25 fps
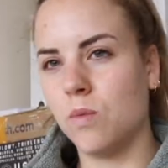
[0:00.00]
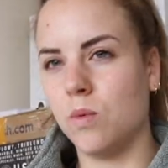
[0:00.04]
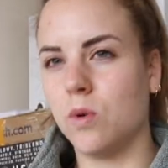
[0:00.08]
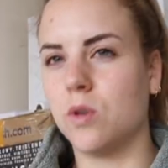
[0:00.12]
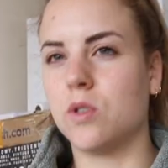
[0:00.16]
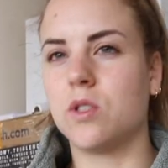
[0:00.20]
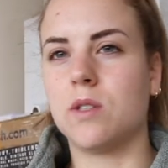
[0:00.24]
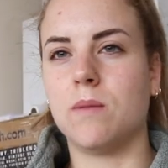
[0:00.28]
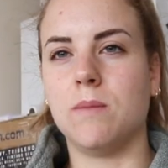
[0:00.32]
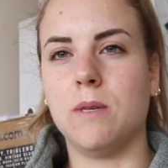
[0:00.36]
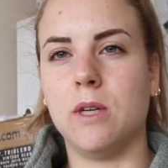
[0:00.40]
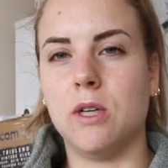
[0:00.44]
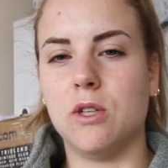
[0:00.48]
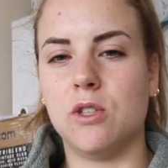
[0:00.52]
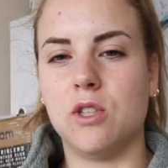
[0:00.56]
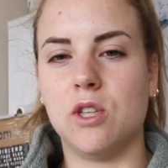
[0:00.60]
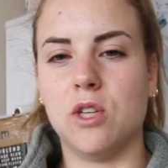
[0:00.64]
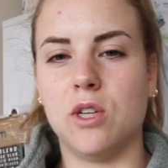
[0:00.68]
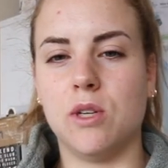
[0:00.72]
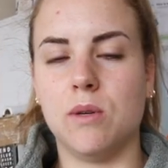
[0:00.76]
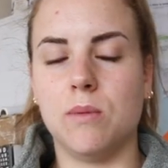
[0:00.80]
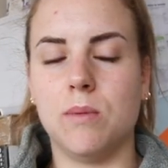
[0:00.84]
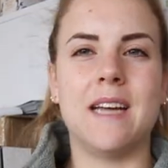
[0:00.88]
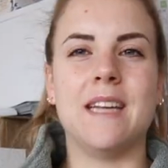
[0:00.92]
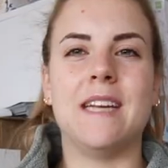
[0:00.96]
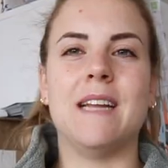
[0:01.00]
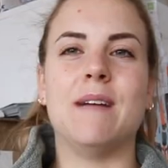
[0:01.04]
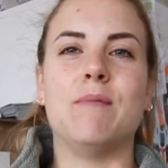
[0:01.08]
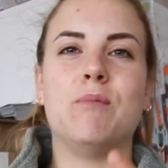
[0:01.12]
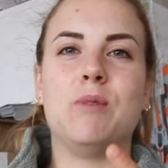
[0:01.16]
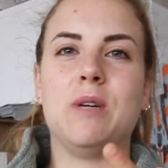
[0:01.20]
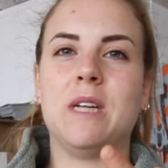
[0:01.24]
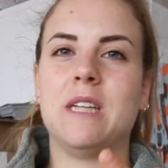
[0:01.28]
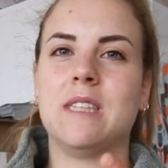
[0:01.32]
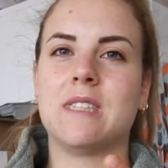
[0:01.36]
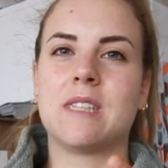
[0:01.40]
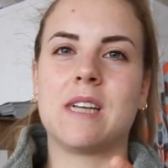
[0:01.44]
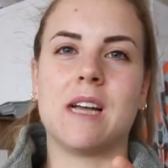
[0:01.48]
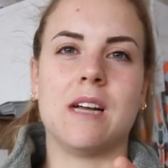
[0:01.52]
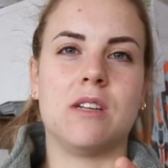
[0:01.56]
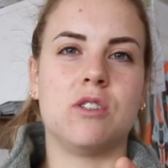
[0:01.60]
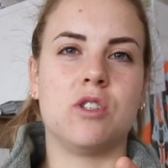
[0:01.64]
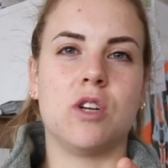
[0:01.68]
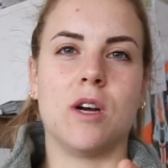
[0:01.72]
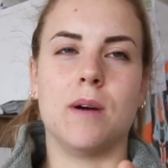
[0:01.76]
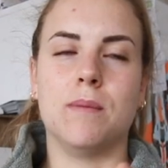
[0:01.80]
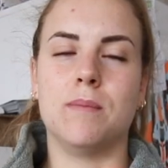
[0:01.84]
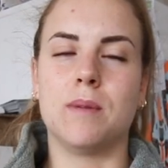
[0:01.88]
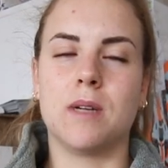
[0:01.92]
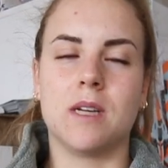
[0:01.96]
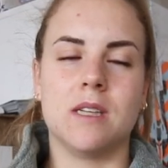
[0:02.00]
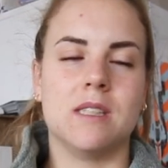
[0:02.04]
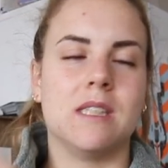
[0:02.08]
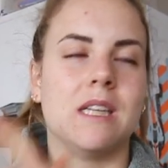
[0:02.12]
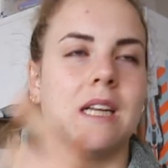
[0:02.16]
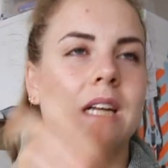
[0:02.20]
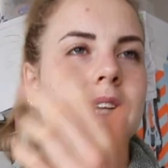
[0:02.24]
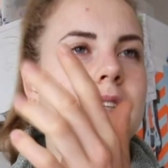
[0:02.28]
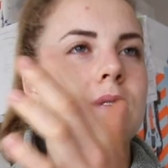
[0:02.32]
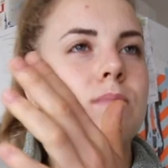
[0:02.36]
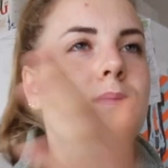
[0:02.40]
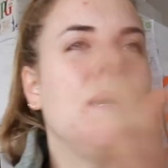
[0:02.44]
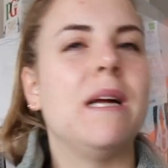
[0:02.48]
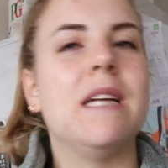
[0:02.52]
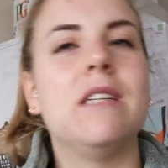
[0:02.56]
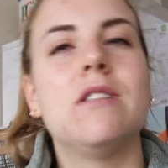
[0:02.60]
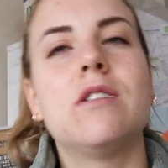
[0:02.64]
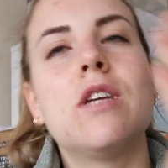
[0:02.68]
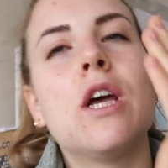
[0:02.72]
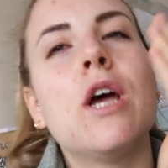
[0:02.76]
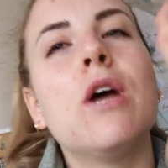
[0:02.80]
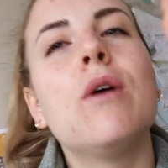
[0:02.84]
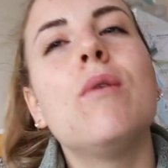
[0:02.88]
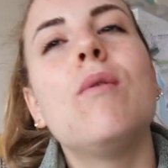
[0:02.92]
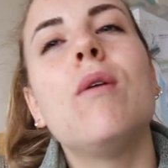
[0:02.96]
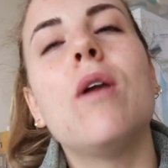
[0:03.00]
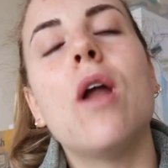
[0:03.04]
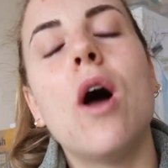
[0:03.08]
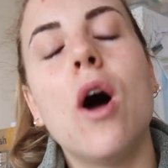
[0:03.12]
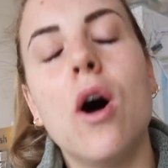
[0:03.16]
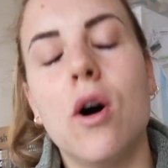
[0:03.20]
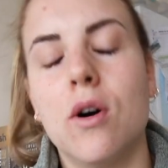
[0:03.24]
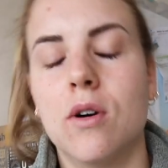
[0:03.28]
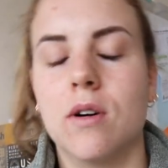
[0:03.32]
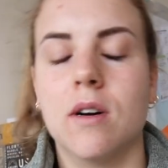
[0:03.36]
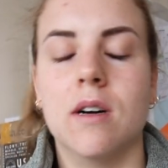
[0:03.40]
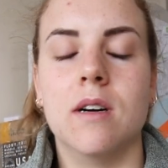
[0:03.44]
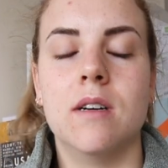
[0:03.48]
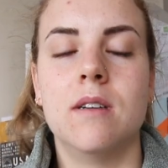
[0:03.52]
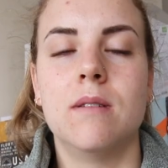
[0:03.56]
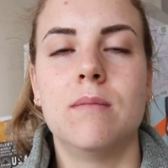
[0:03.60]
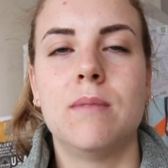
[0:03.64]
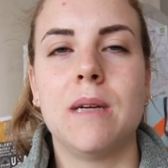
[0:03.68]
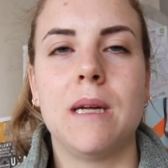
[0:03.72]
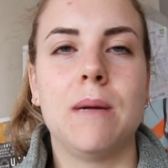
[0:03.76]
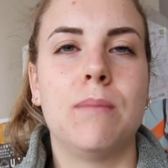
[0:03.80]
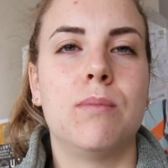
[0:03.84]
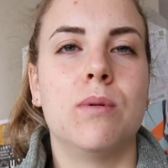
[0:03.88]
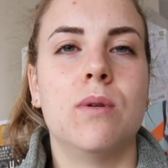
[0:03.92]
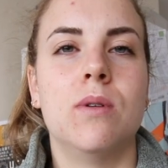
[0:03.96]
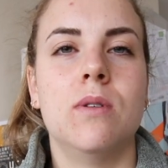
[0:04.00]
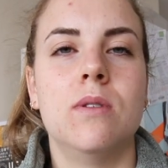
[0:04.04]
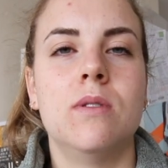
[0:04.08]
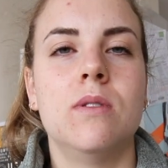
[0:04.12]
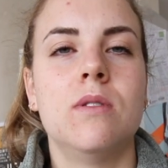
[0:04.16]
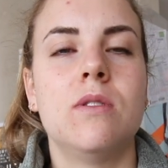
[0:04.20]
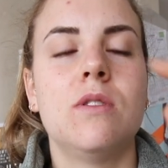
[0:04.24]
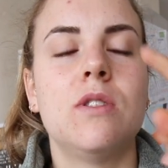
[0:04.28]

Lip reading: watch some YouTube, and then we need to catch up because it has been too long, people.